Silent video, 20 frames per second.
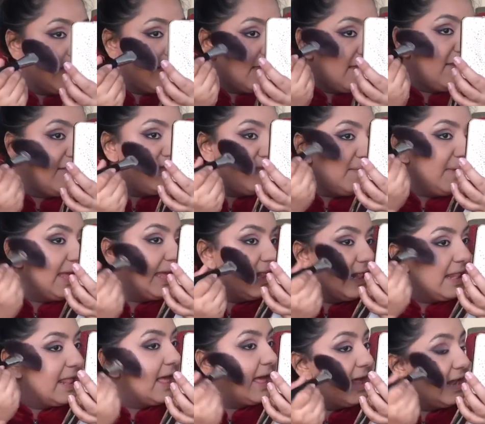Give
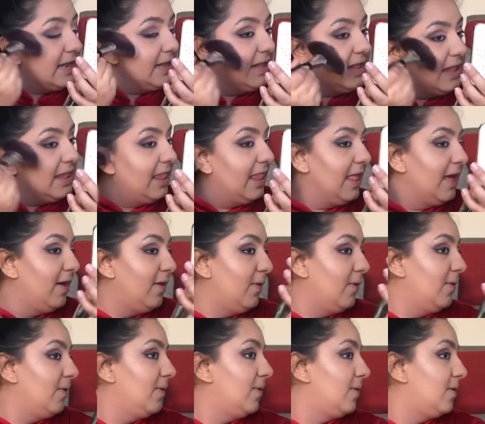me that
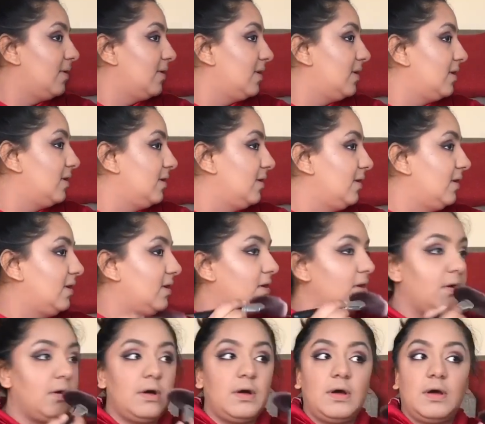glow.
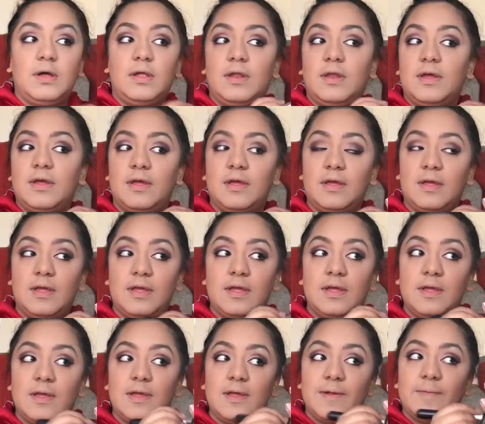God.
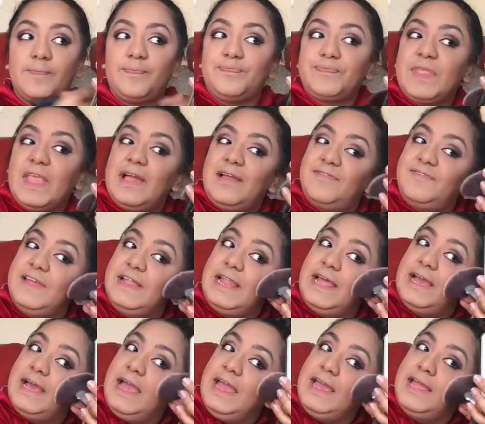I feel
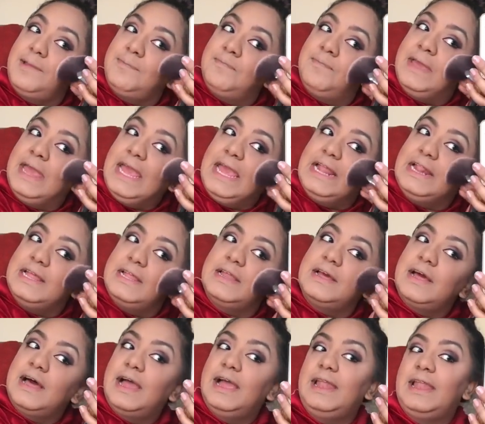like I can bathe in
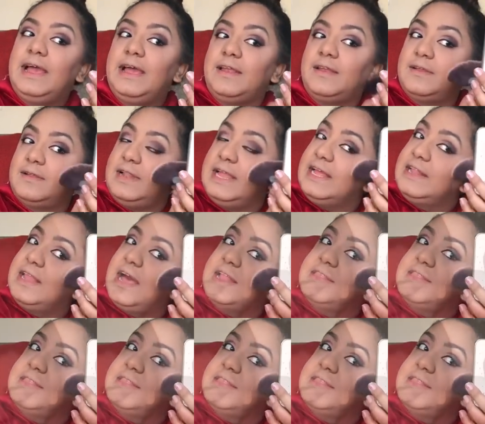a highlighter. Like,